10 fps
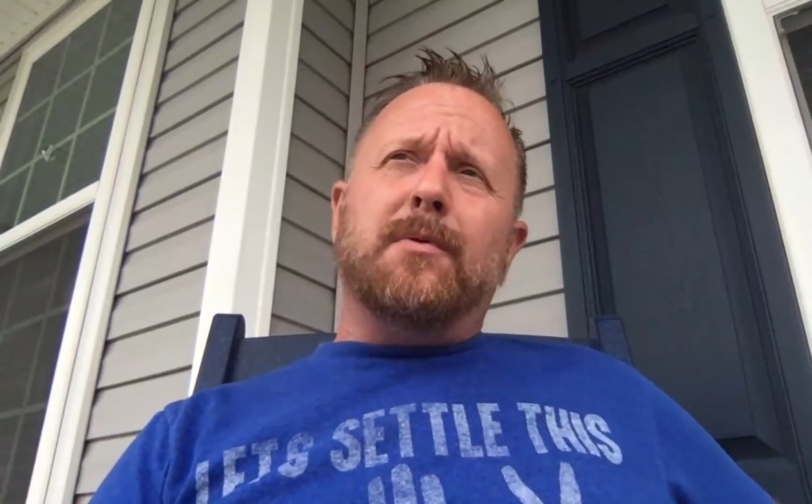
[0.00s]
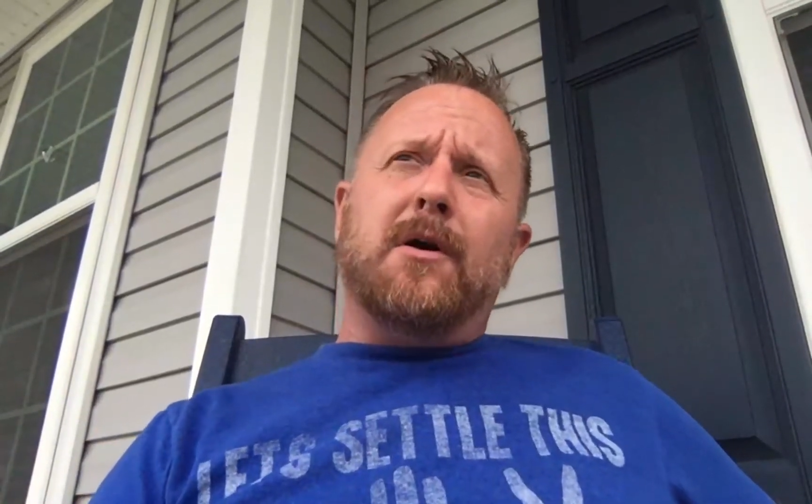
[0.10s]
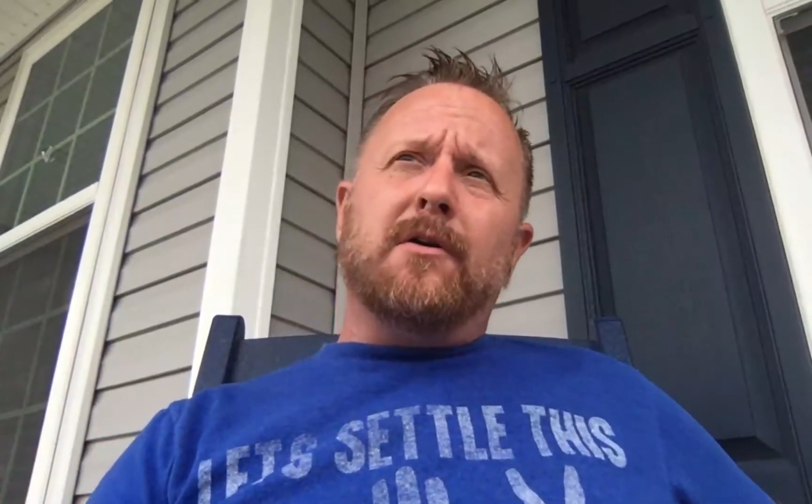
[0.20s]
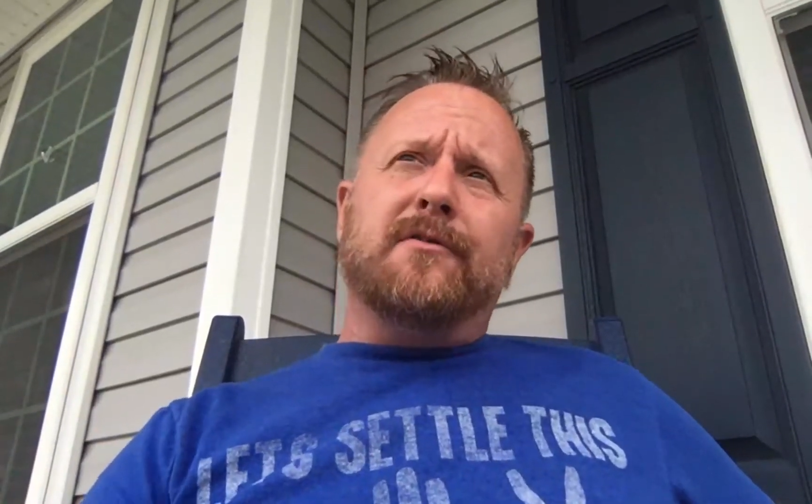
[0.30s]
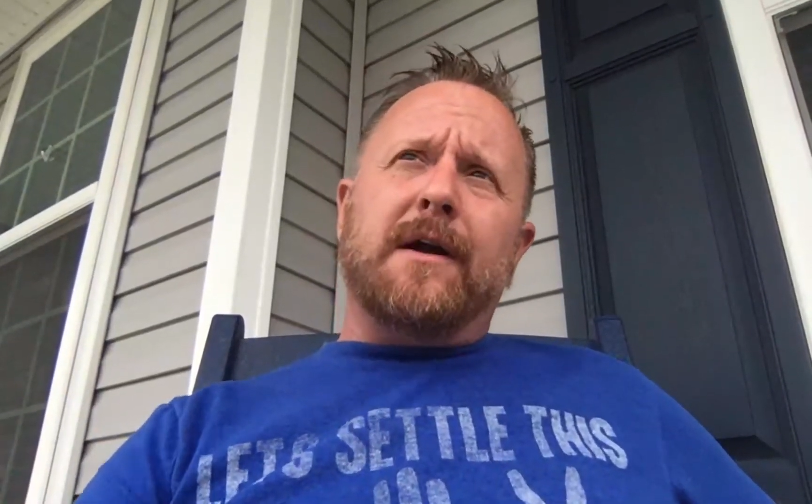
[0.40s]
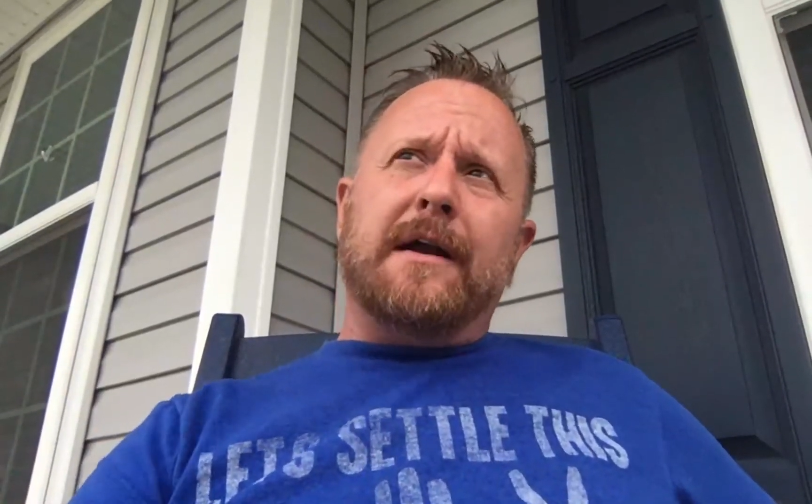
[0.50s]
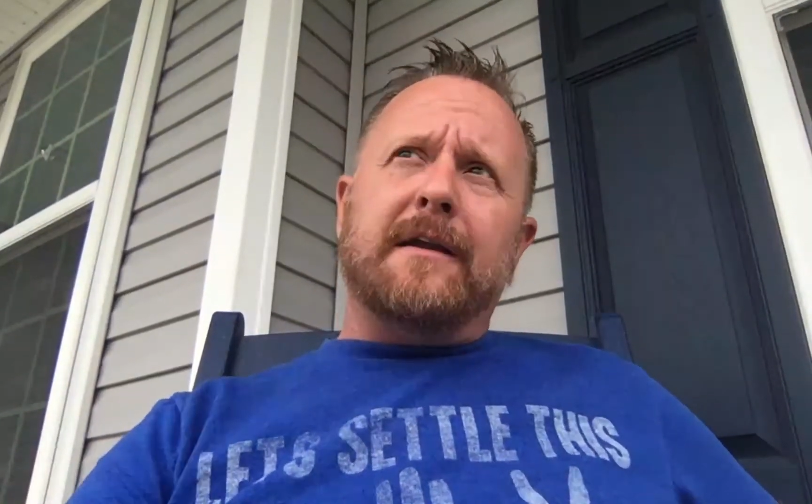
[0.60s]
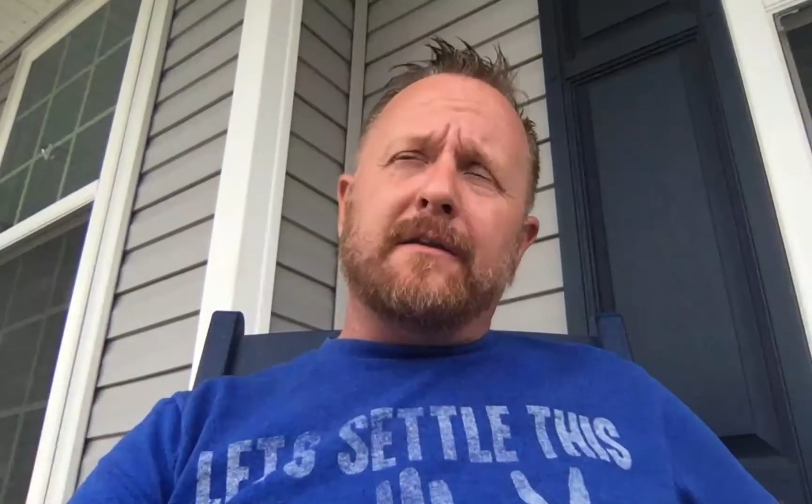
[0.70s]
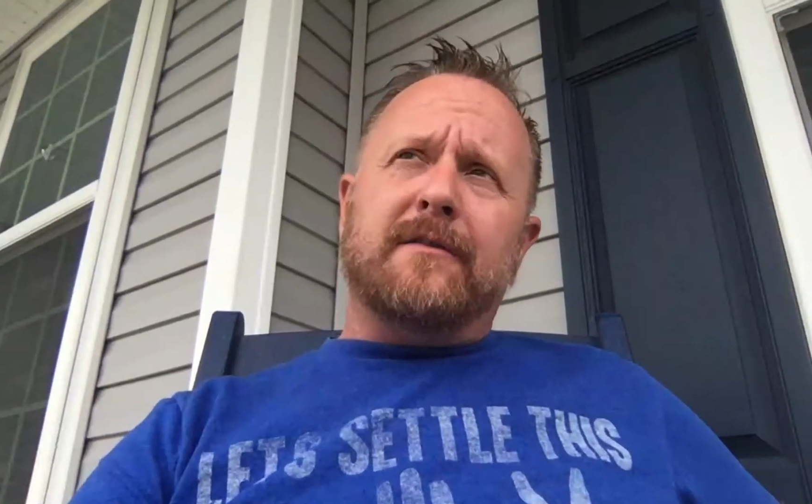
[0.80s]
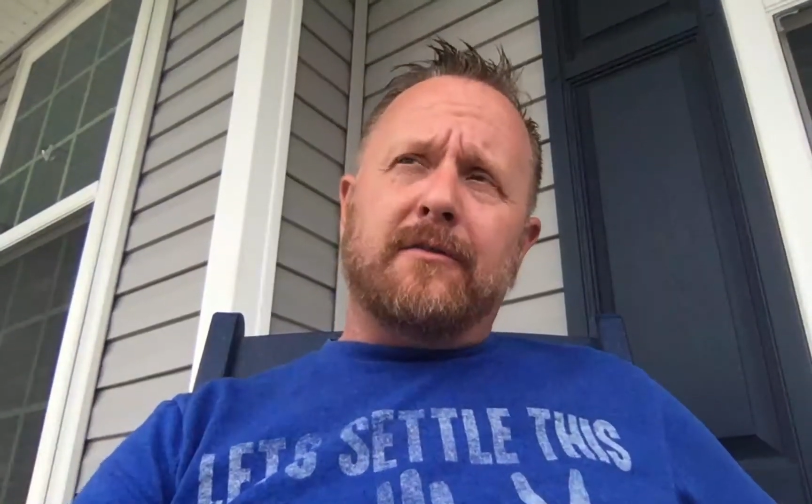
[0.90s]
Paul's
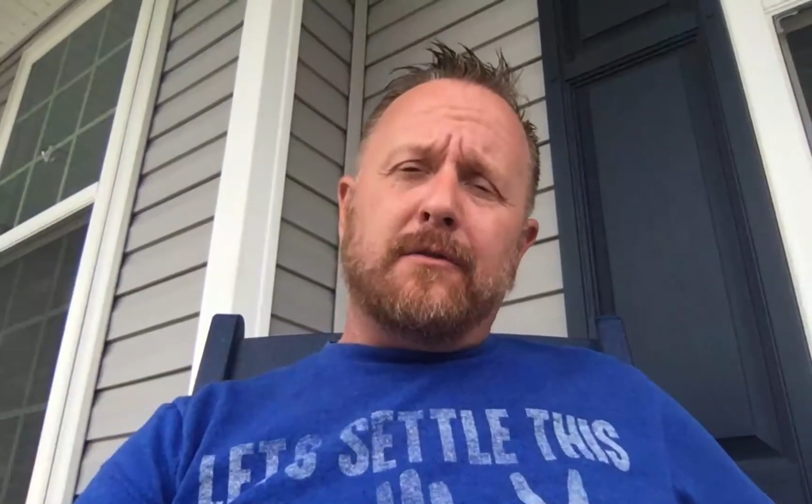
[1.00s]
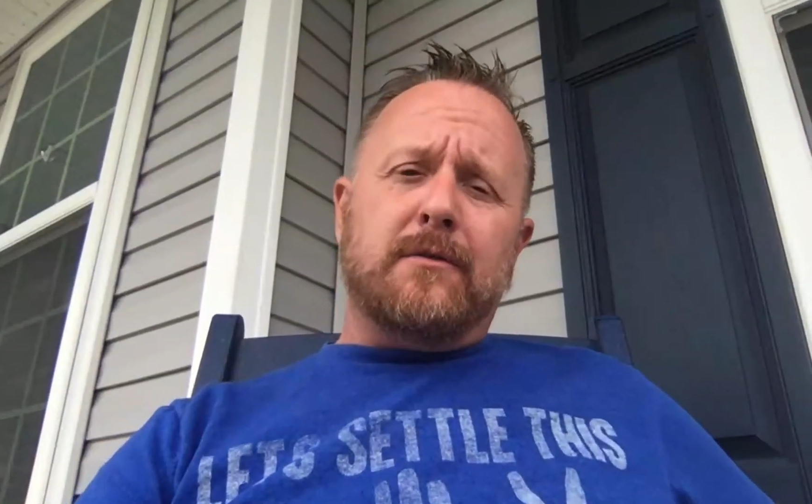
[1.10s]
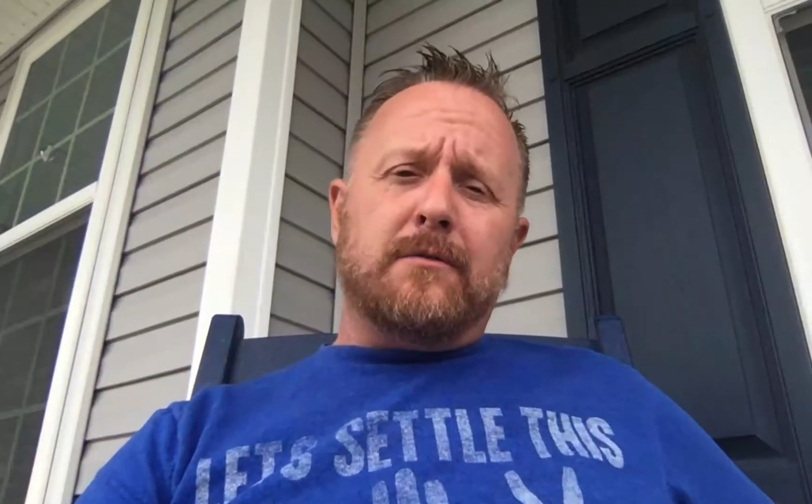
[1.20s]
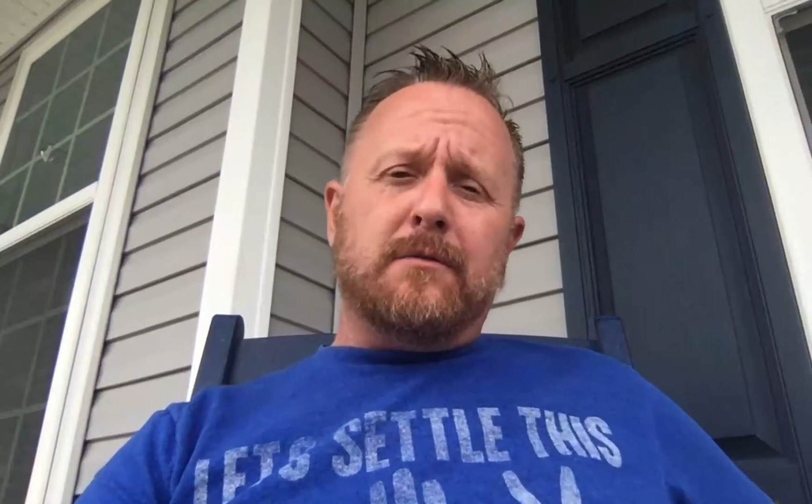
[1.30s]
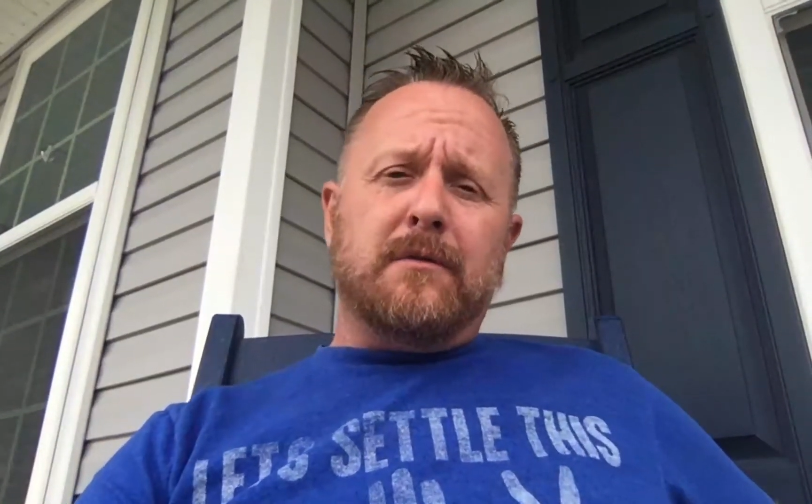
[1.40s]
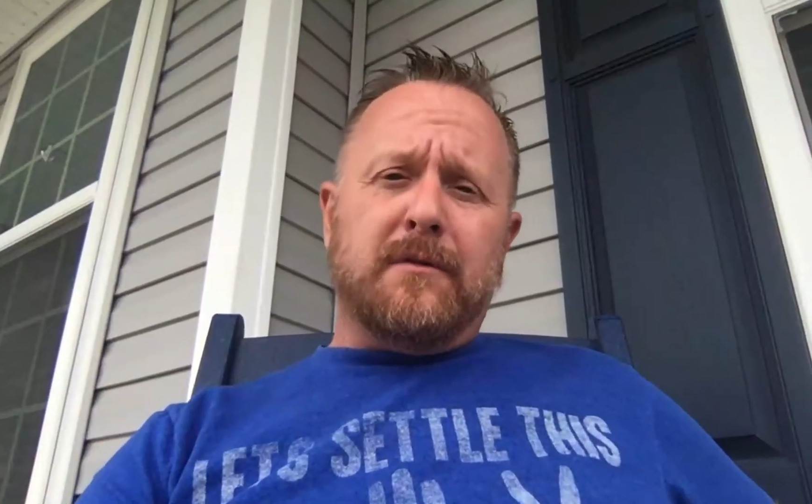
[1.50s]
writing to